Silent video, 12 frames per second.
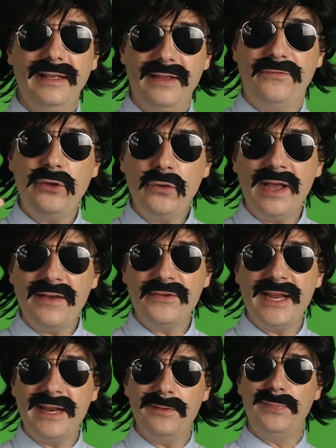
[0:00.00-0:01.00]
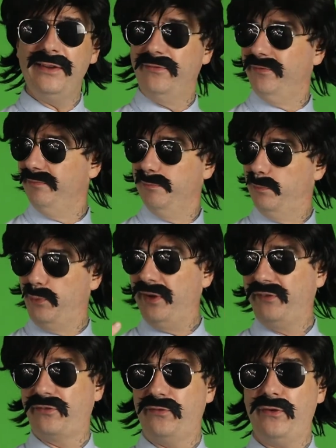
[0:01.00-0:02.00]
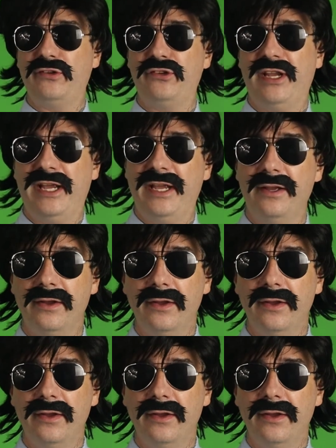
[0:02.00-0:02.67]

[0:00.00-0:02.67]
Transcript: If you haven't had a bit of brisk fresh air,